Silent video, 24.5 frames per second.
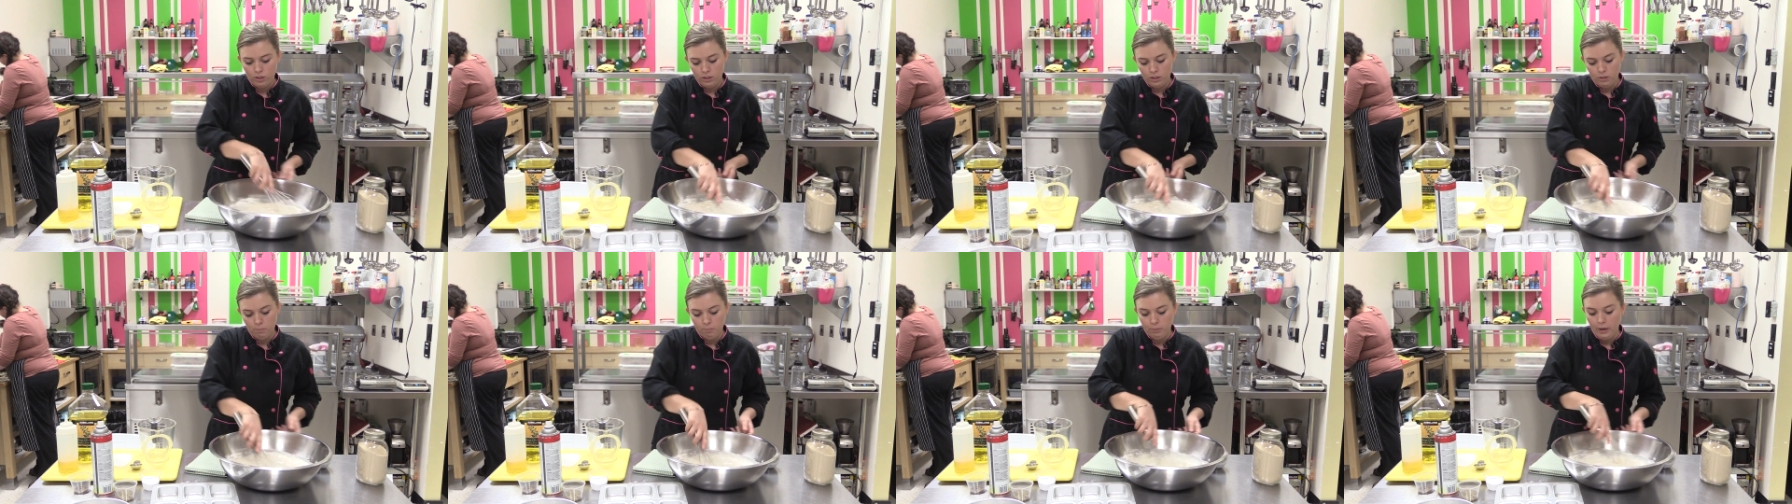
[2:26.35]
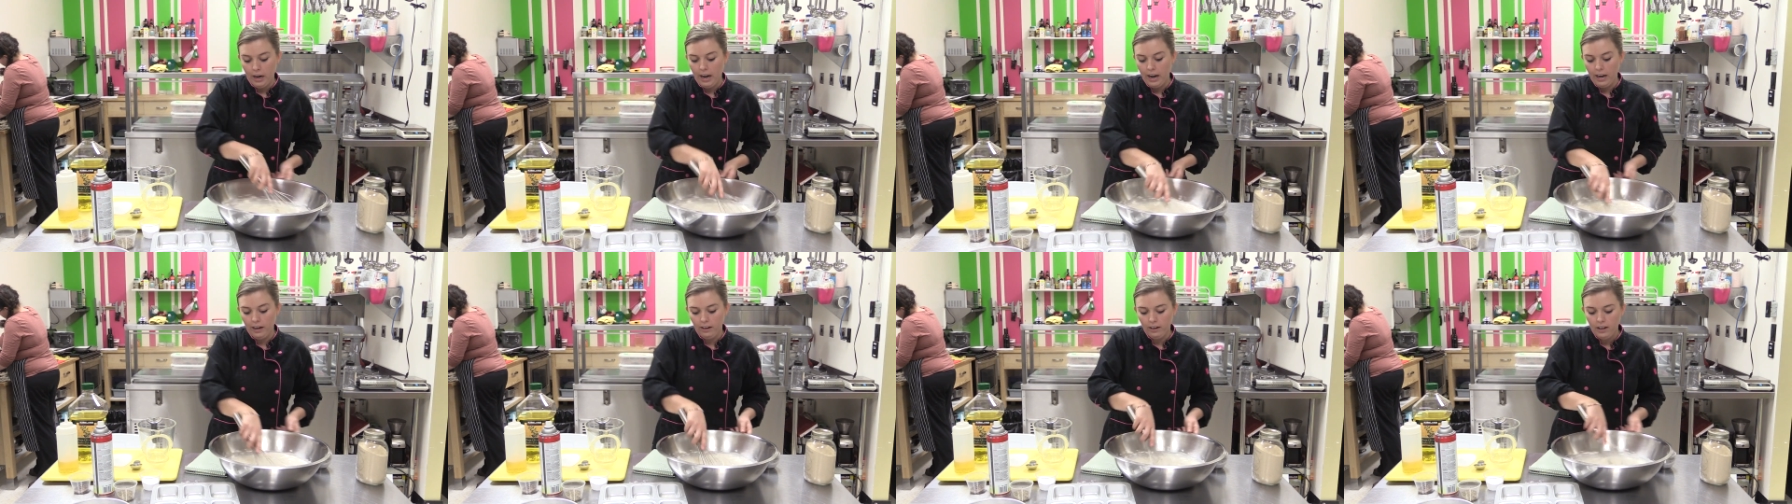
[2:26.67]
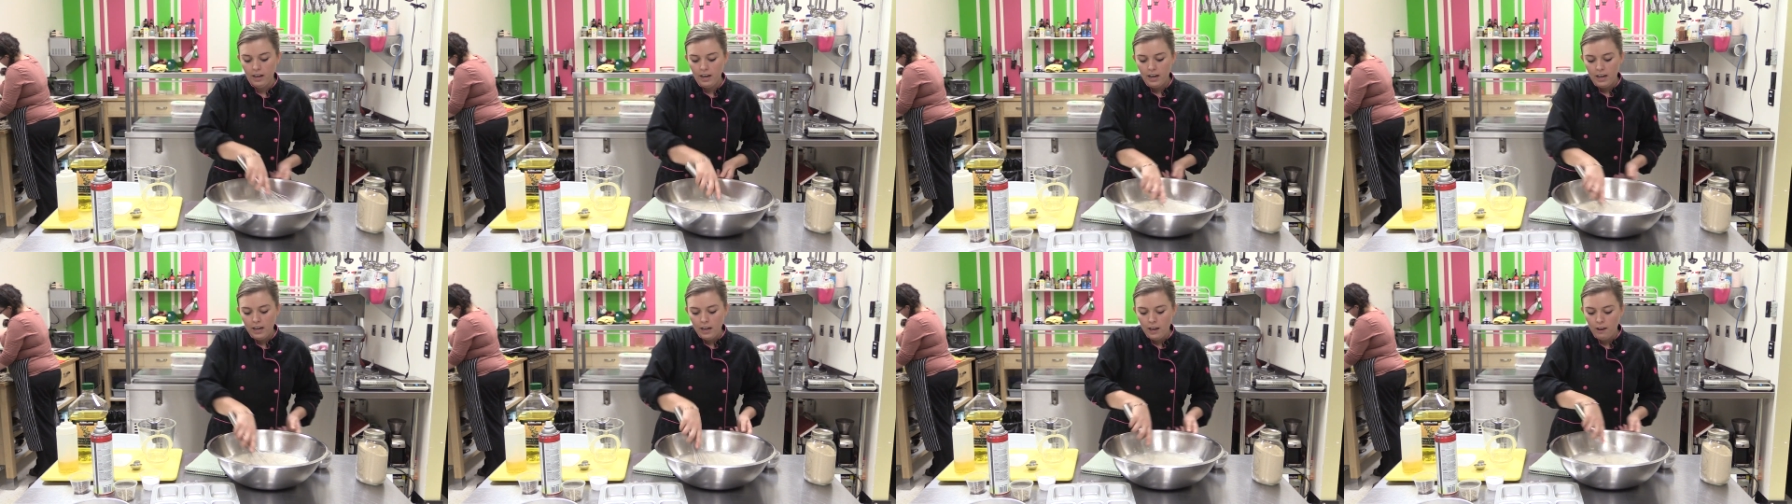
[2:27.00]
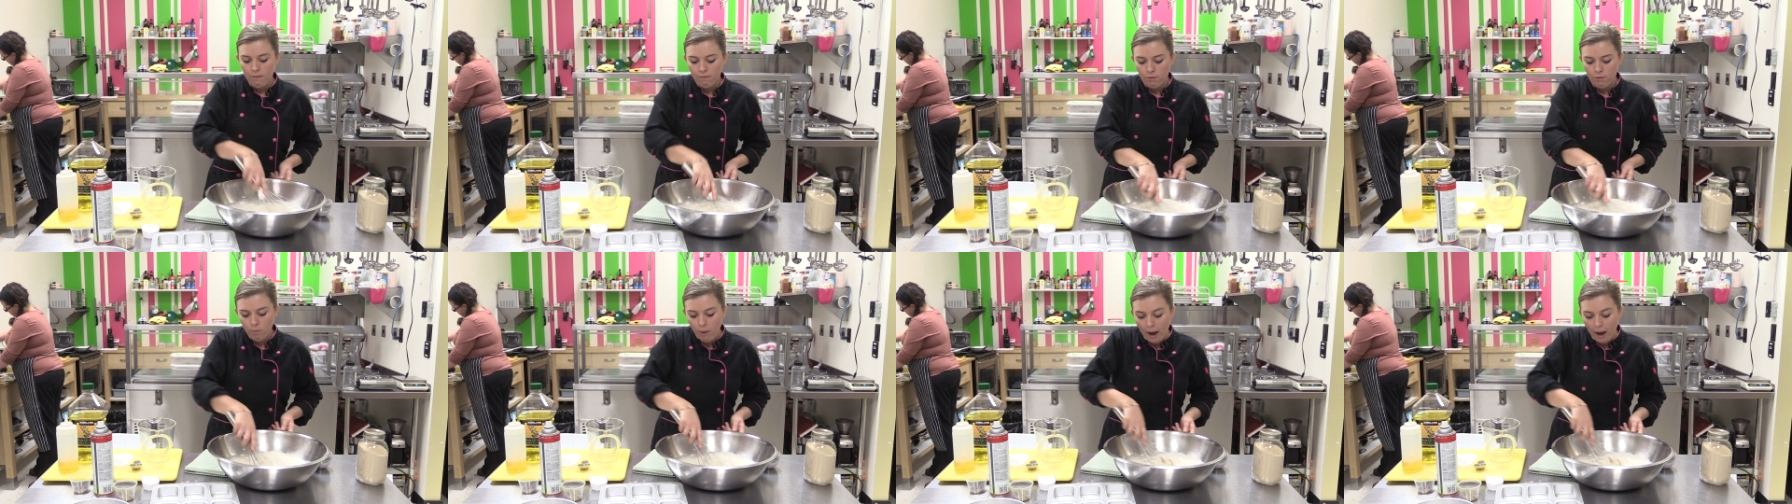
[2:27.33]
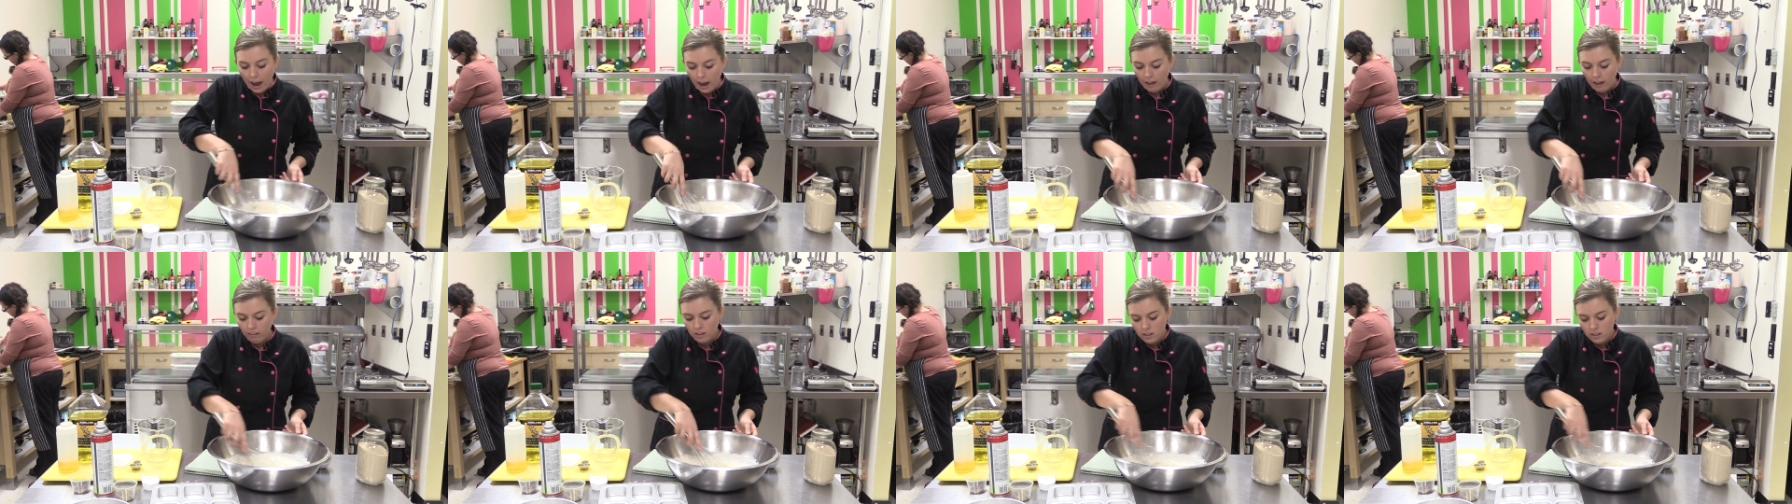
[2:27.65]
to the bread. If you
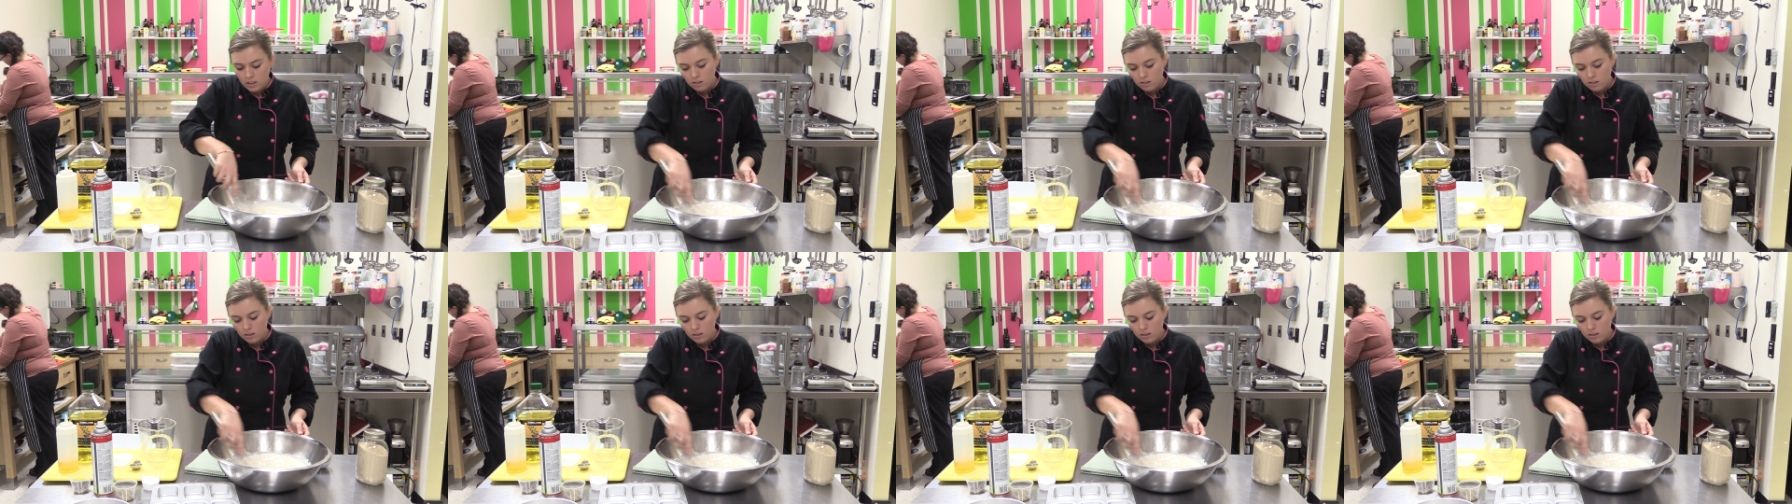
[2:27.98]
add the